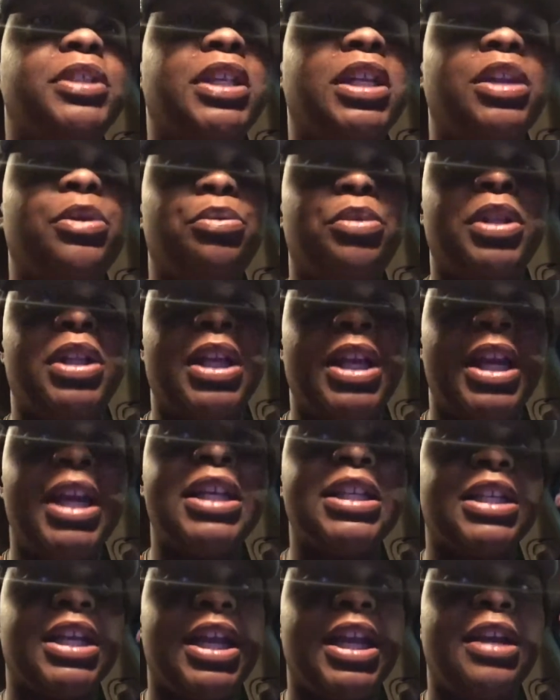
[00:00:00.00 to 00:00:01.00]
dealing with the
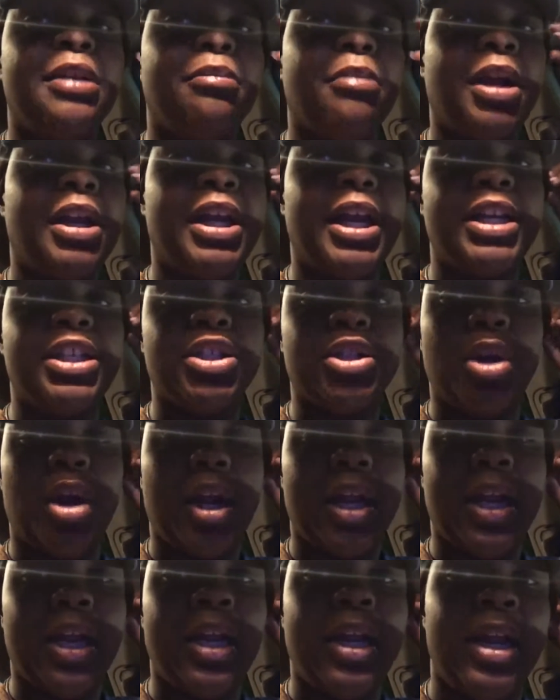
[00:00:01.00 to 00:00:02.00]
kids and getting my day
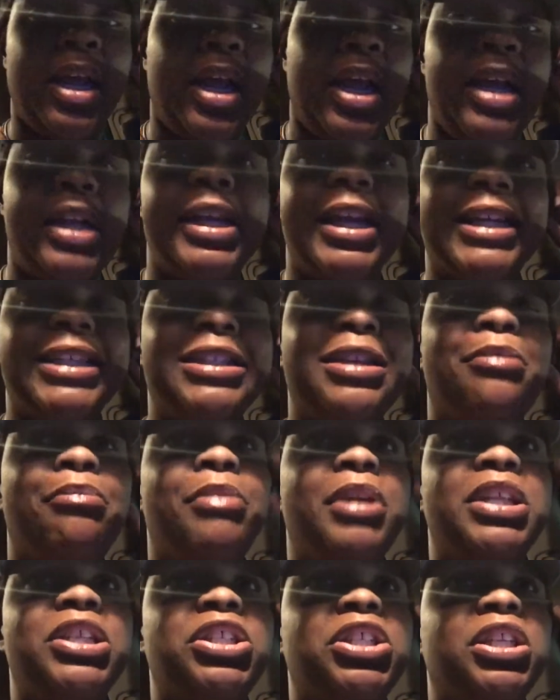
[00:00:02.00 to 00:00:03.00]
started. Not to
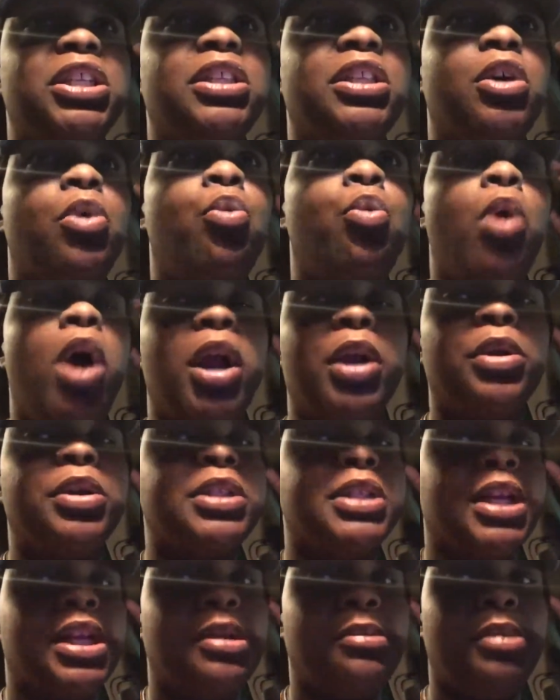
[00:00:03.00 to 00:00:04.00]
mention, the water is
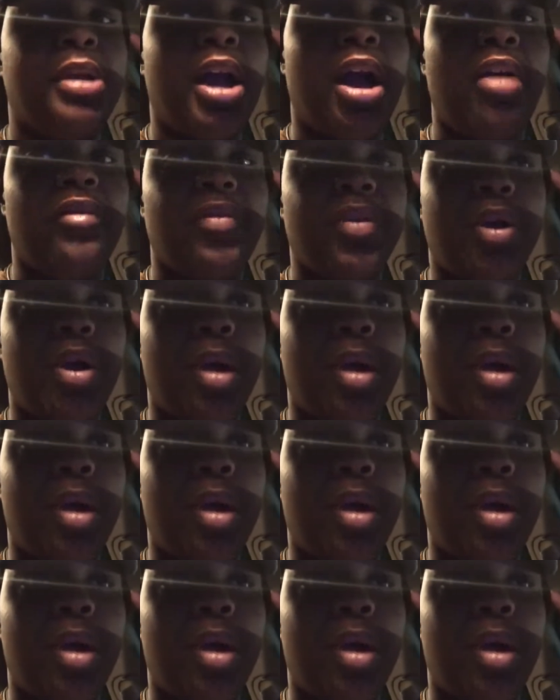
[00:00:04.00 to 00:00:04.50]
going to be off in